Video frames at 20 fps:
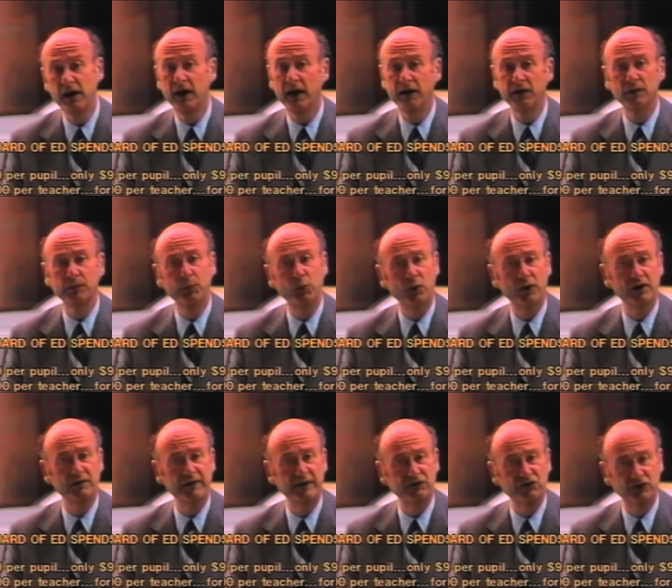And the Board
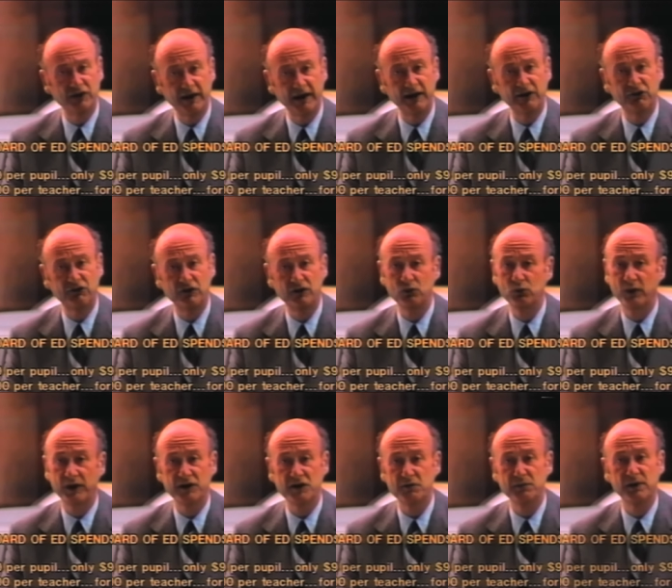of Education
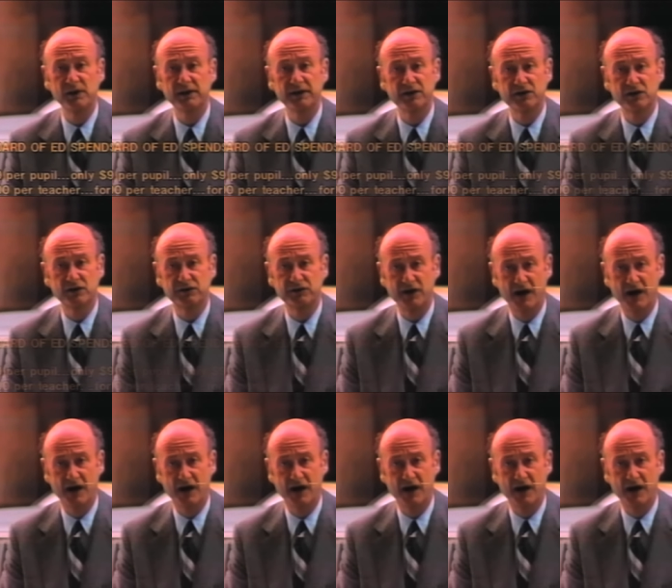wastes millions of